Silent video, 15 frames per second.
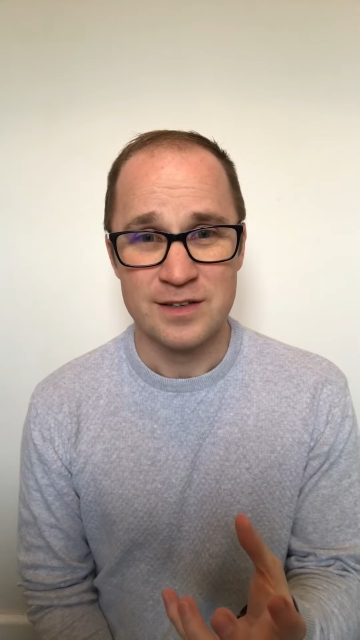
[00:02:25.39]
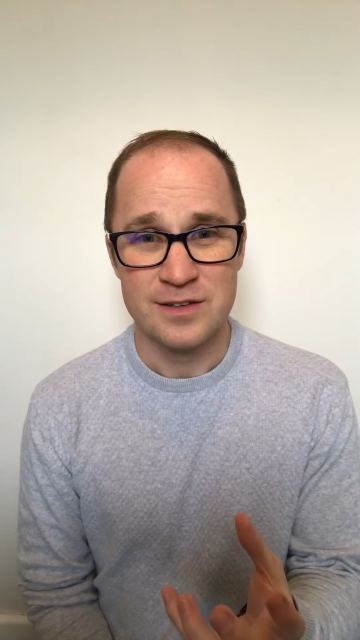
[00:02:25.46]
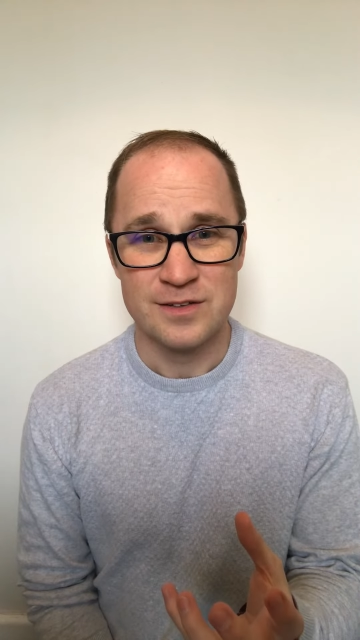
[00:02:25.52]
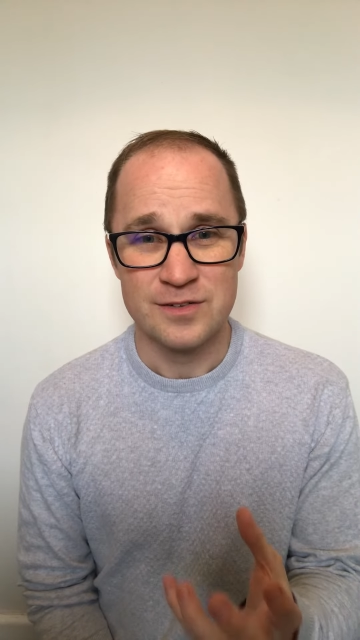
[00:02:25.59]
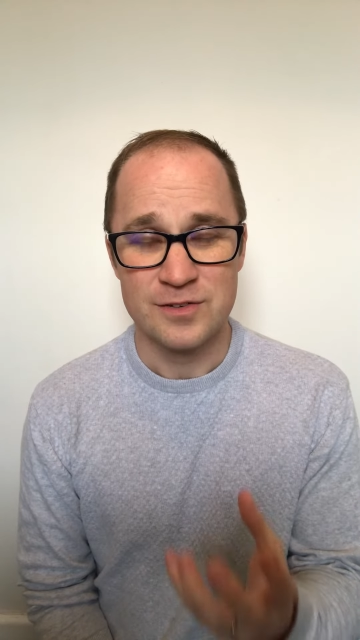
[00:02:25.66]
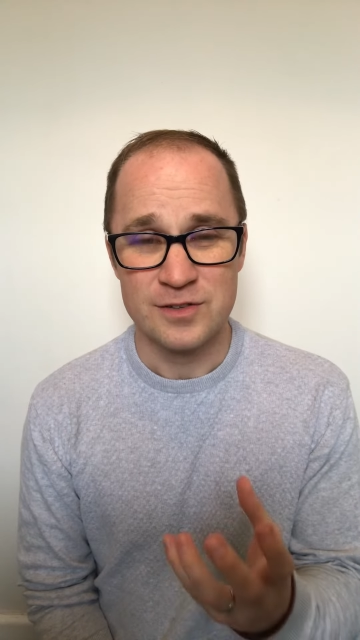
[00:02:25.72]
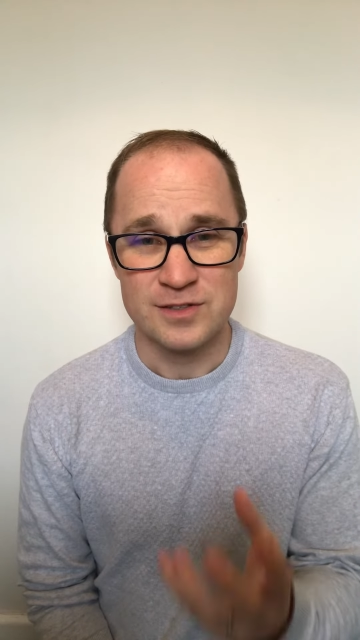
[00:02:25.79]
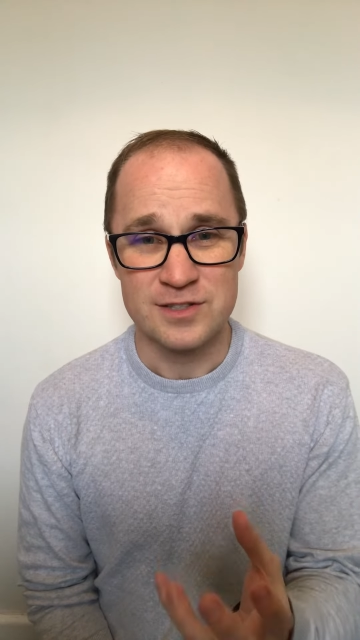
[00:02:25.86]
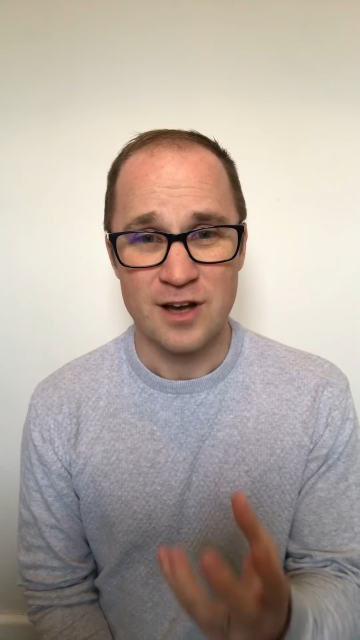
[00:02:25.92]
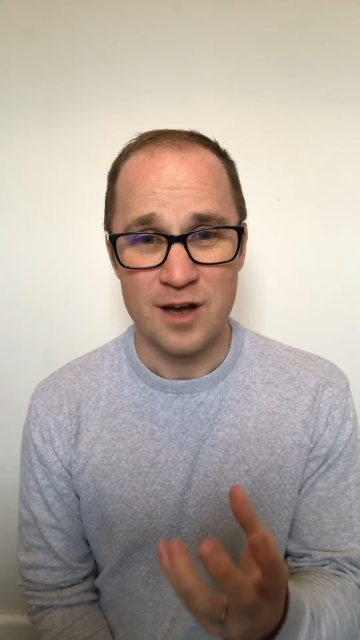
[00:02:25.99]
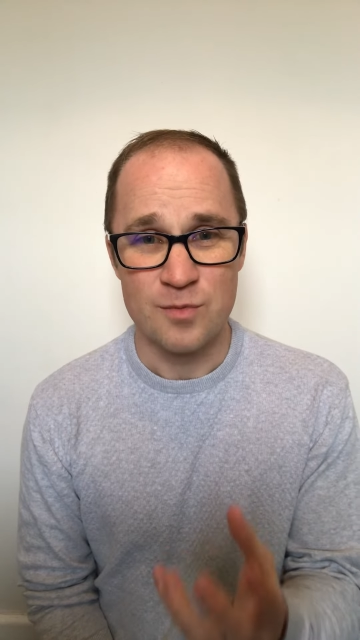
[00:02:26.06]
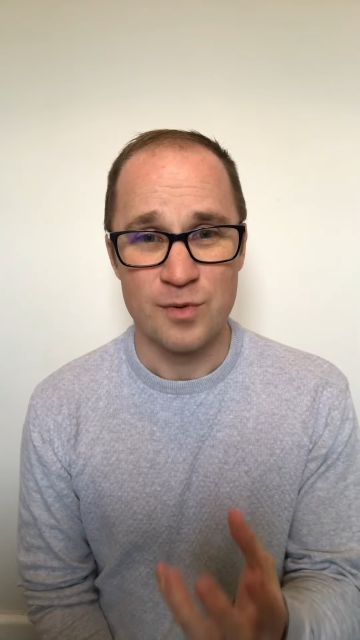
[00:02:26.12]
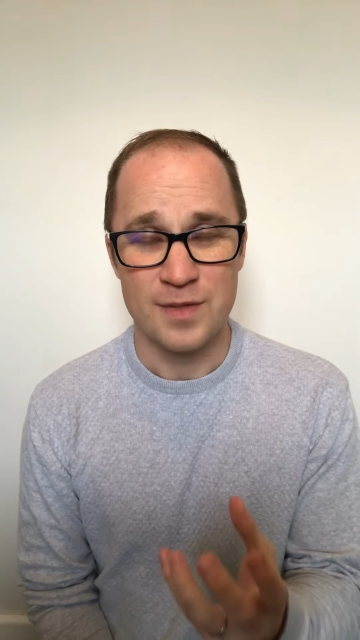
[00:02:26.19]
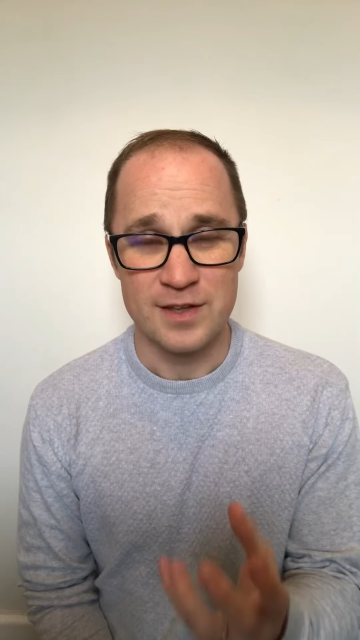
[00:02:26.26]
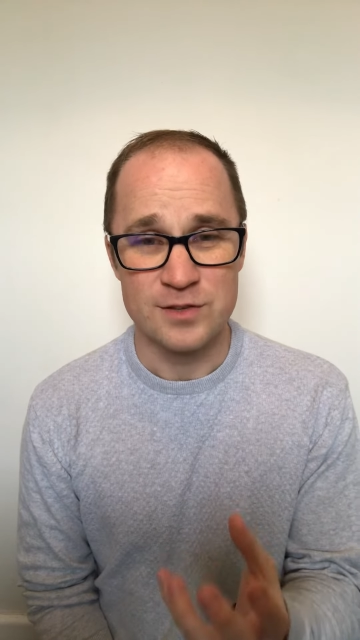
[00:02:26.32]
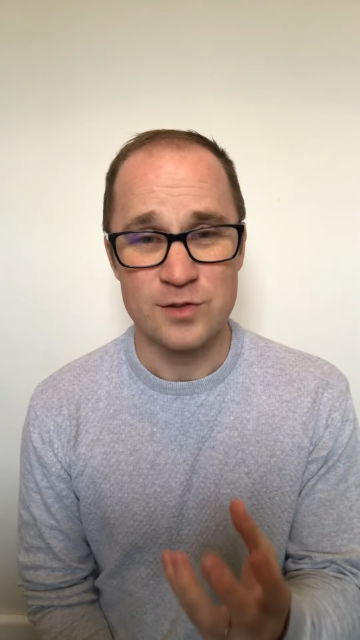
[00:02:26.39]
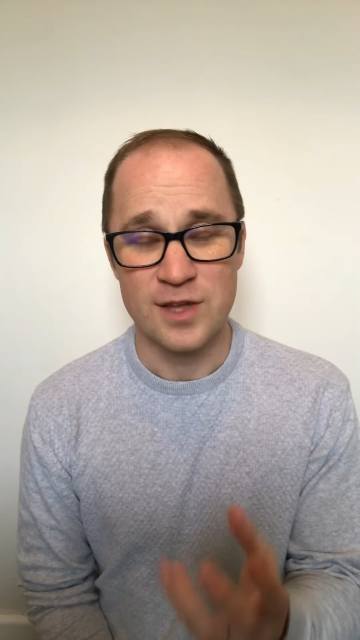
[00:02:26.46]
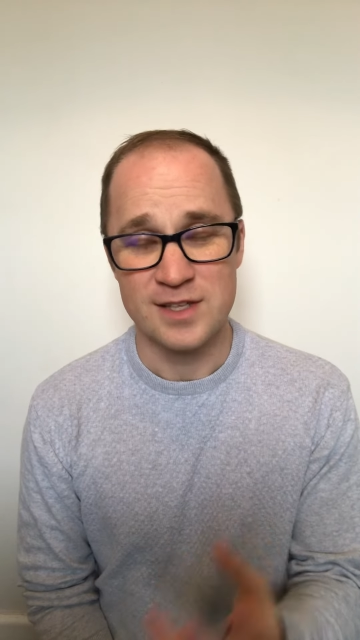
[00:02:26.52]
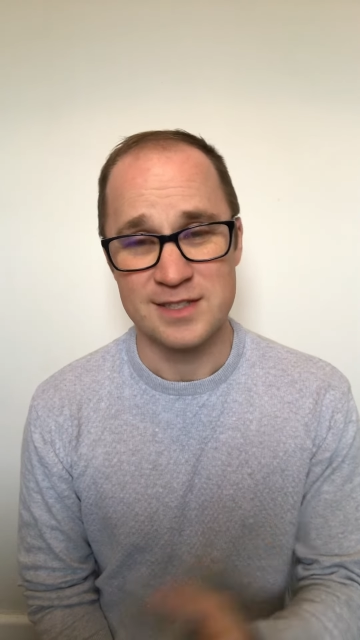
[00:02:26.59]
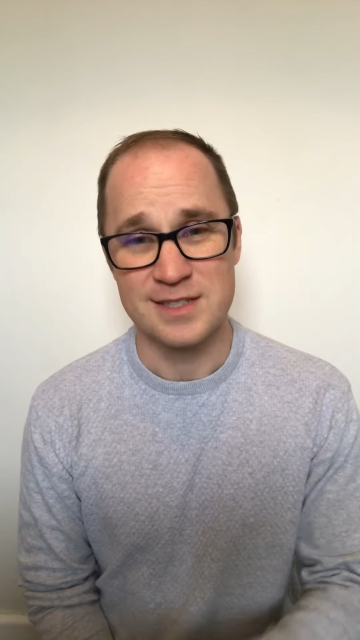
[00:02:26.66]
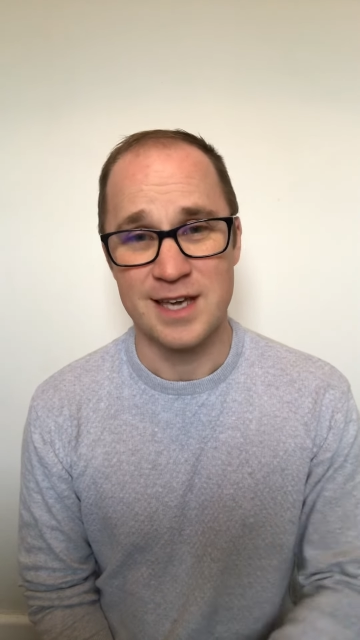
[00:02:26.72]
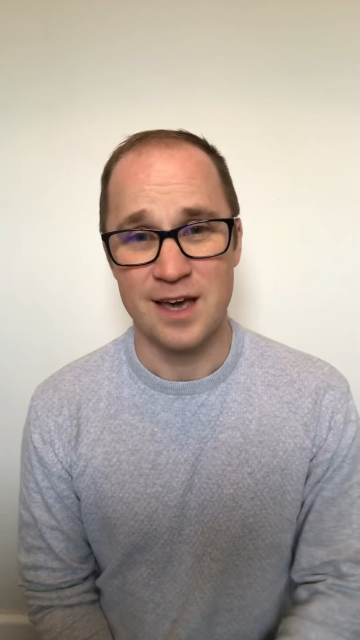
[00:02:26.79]
for a time where they do that
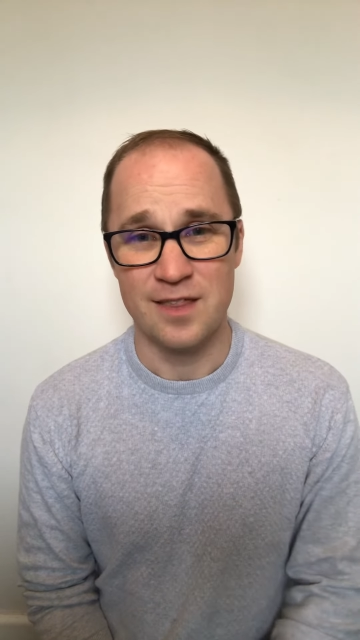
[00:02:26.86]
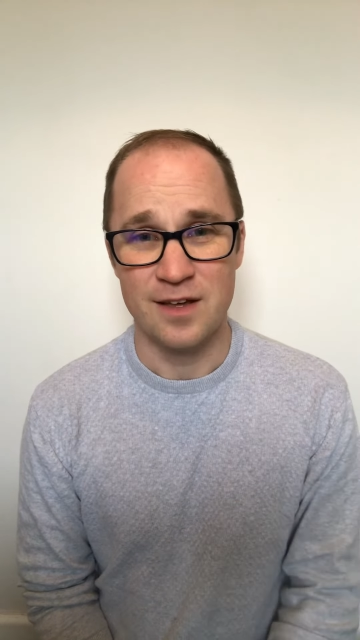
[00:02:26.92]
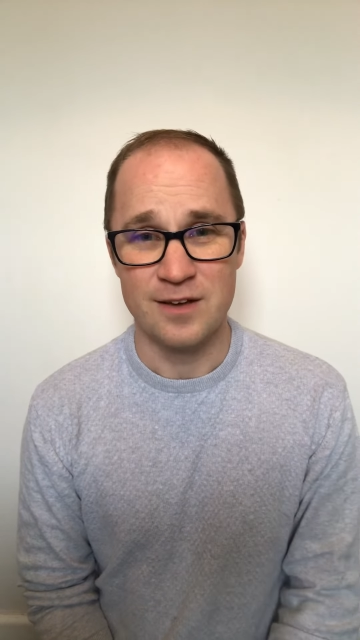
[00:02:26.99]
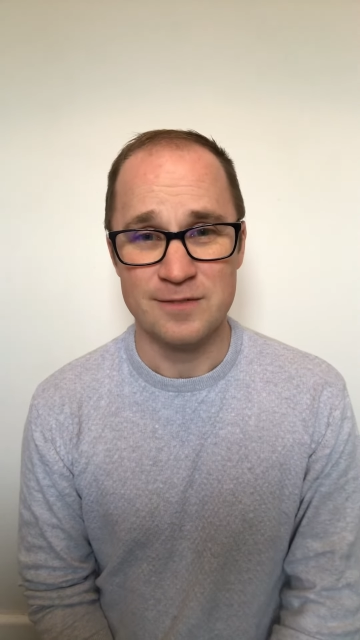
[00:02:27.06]
together.